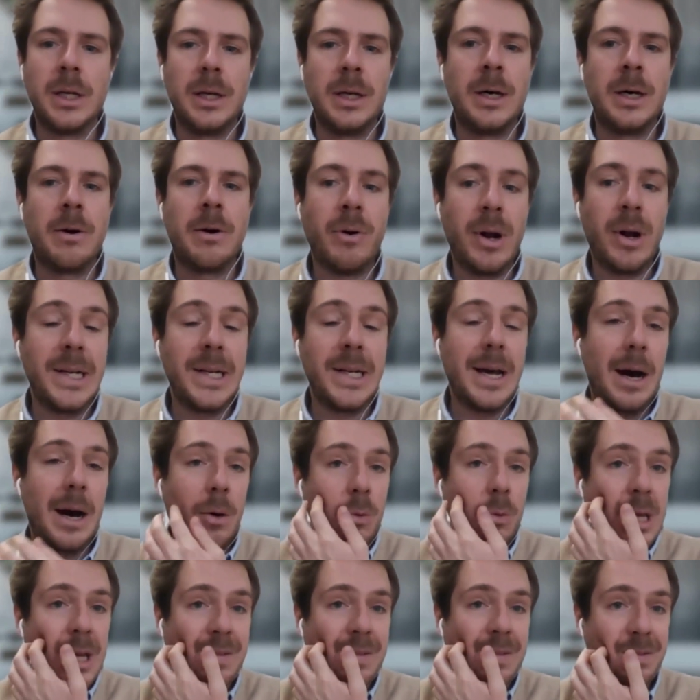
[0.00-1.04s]
Right
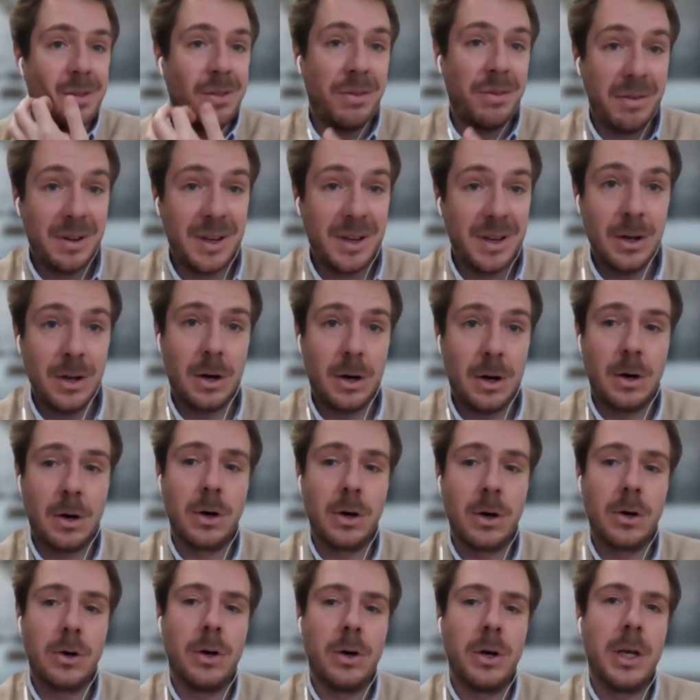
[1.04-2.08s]
now, we have 3
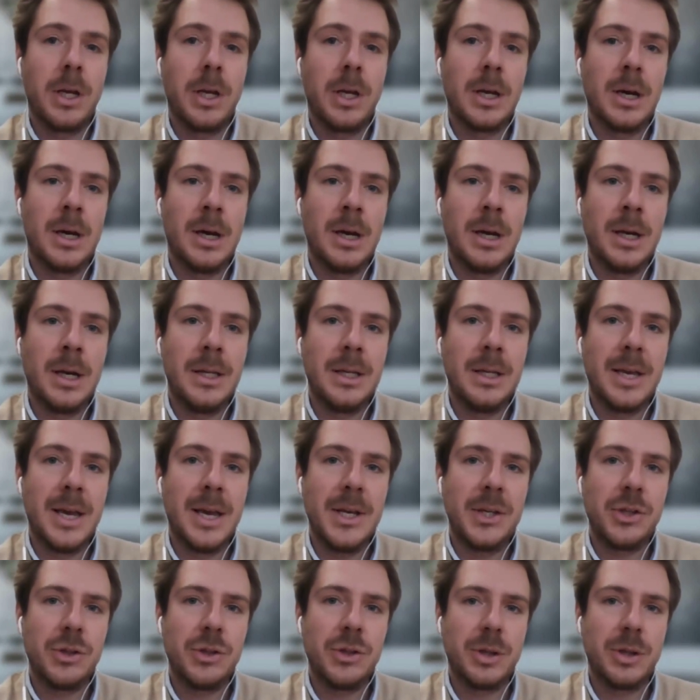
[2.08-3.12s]
ongoing
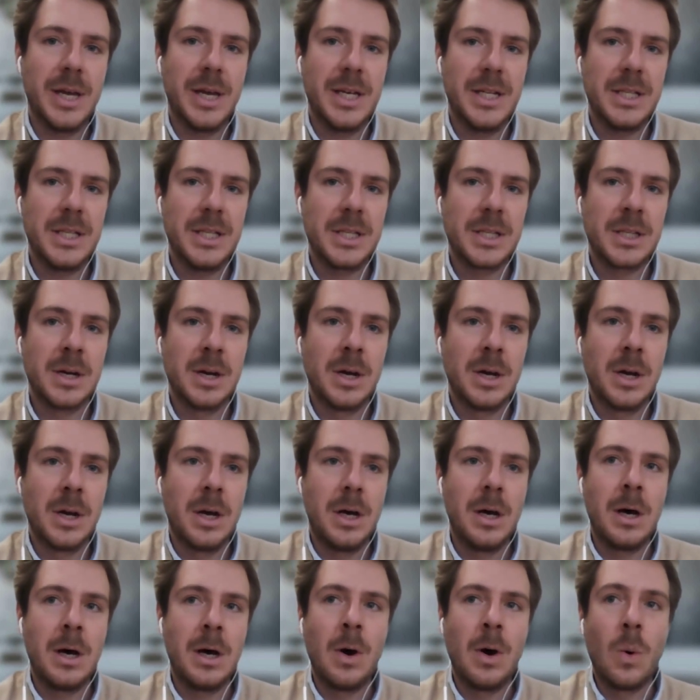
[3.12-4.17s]
litigation cases.
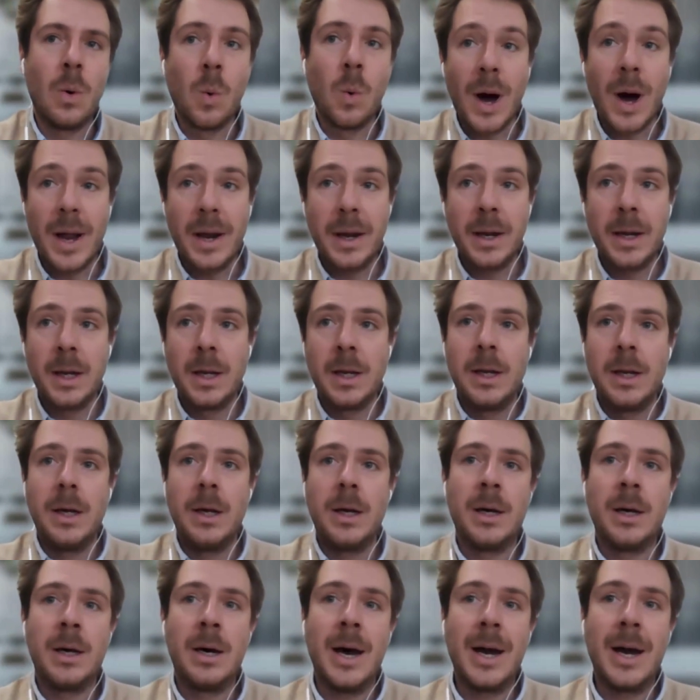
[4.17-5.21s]
One
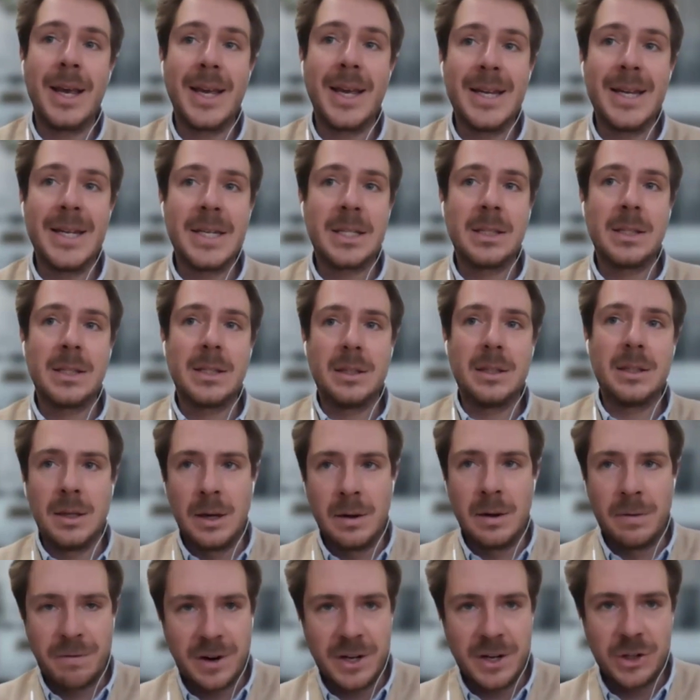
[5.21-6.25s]
against
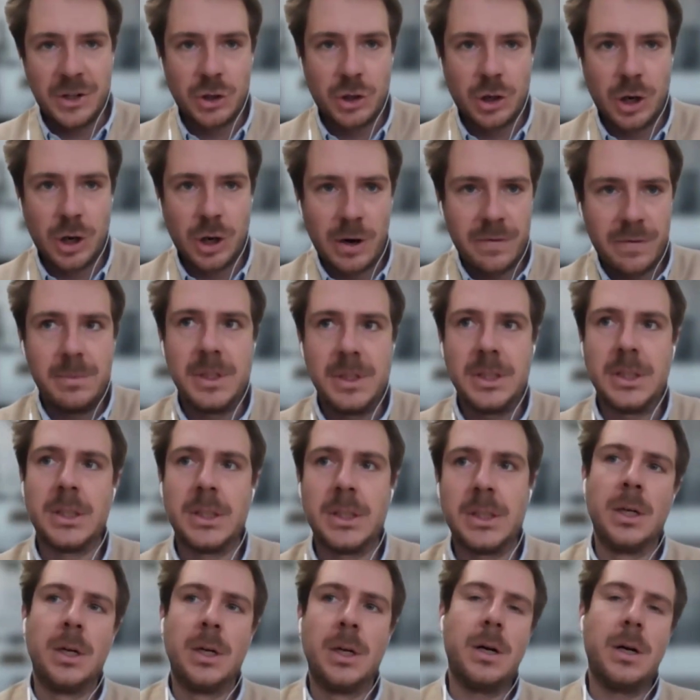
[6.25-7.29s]
the French
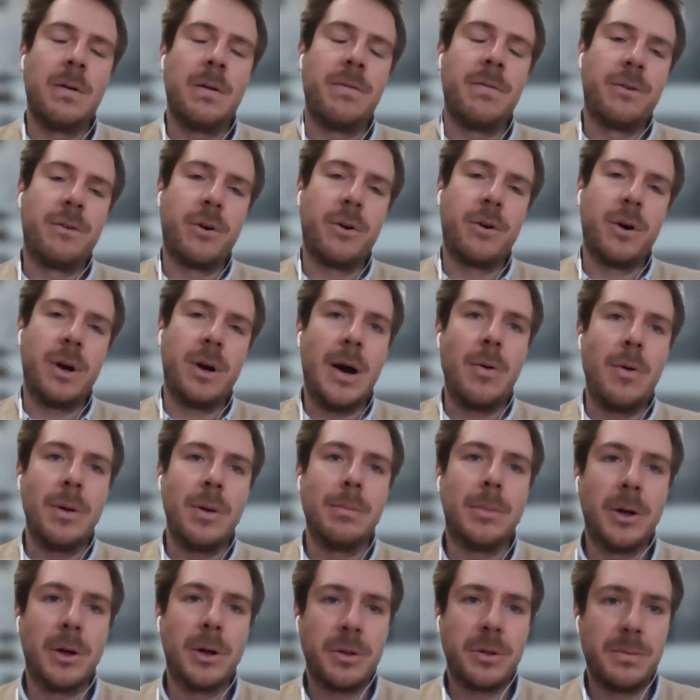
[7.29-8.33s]
government for
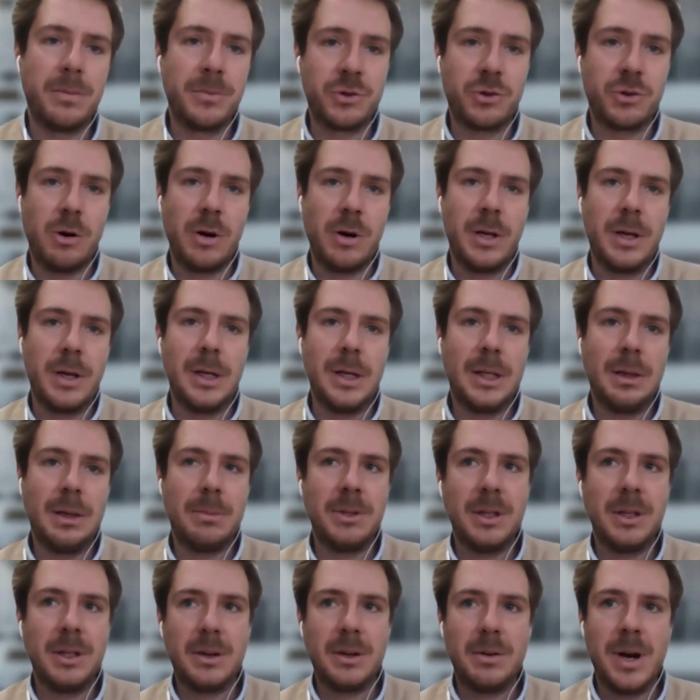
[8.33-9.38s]
allowing bottom trawling in the
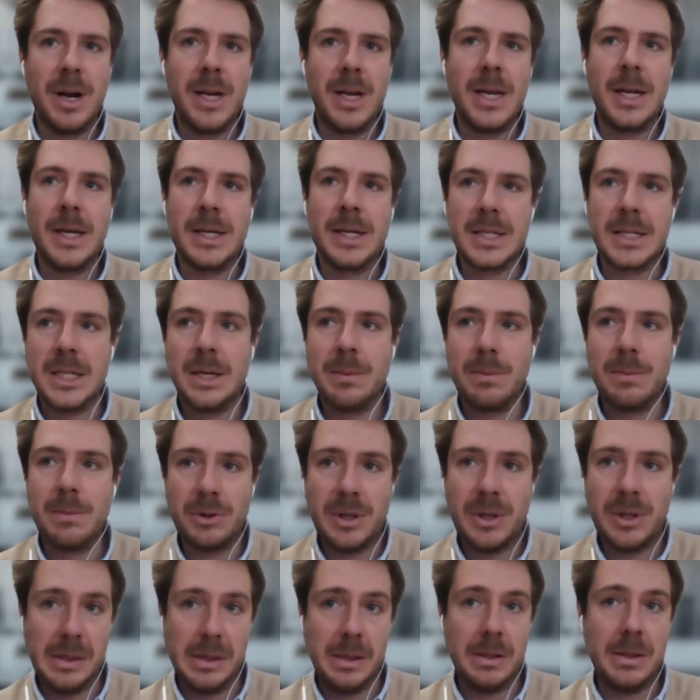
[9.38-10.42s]
Mediterranean Sea
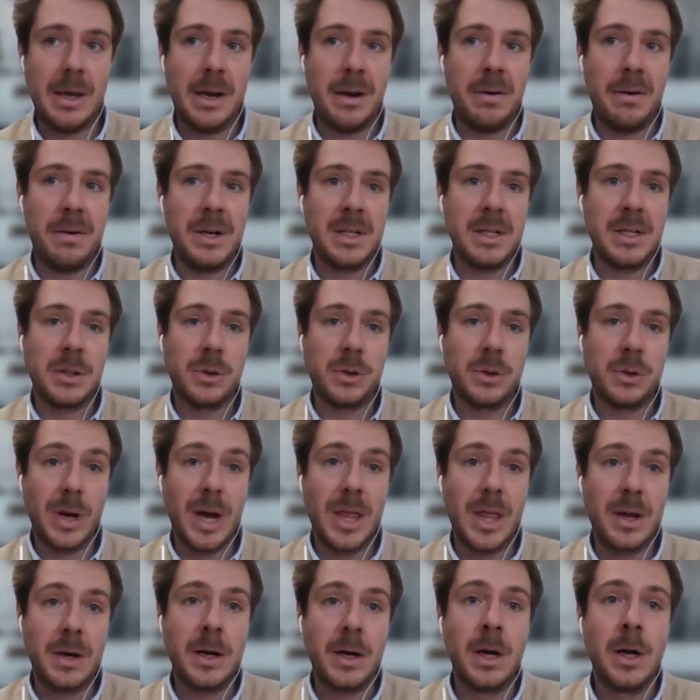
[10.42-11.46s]
protected areas
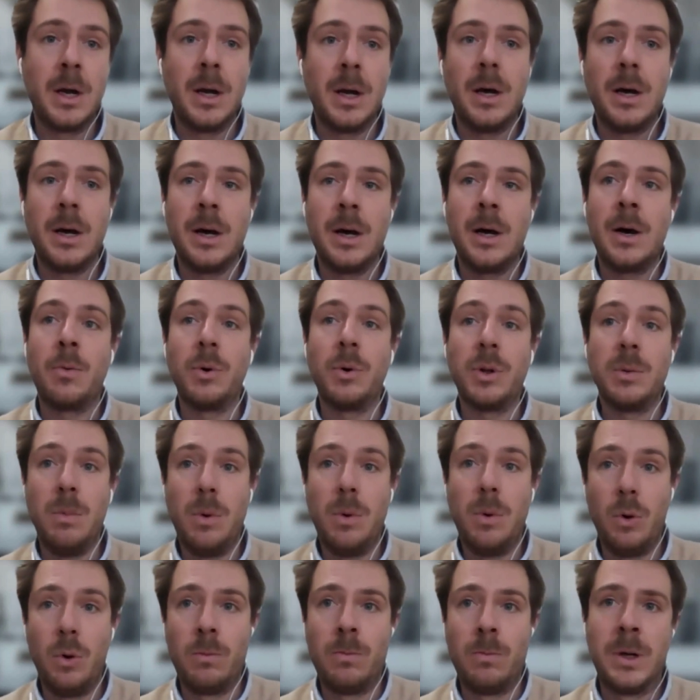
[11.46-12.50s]
together with
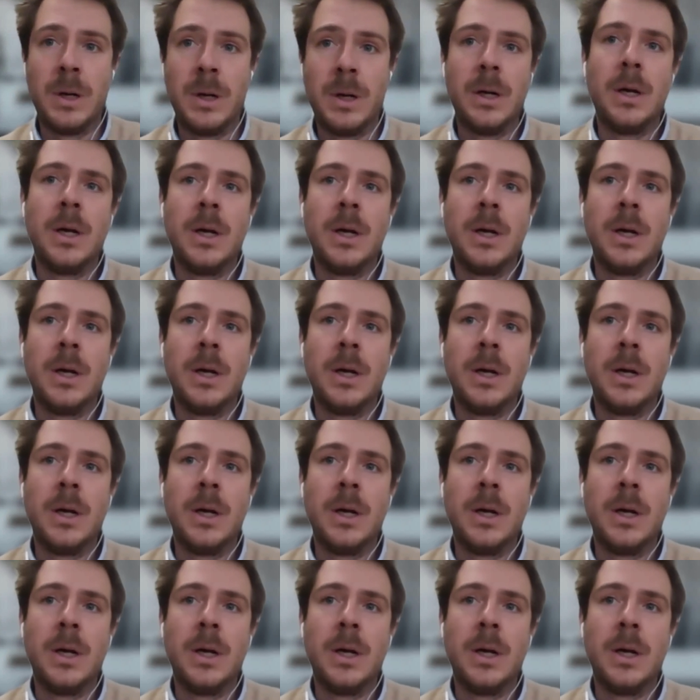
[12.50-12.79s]
Bloom.